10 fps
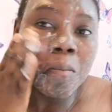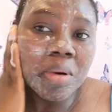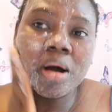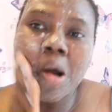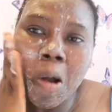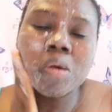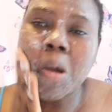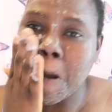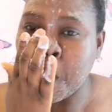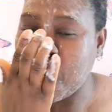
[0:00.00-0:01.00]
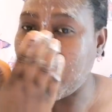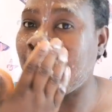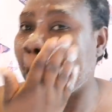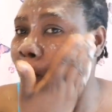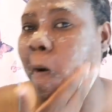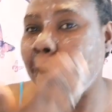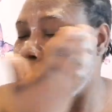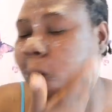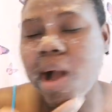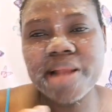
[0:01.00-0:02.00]
but
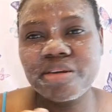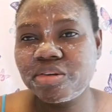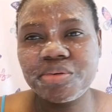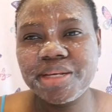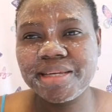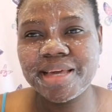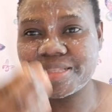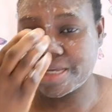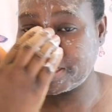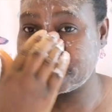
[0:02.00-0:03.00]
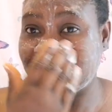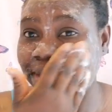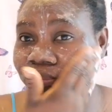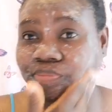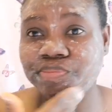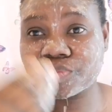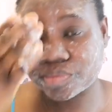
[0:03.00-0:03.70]
I did not really get anything.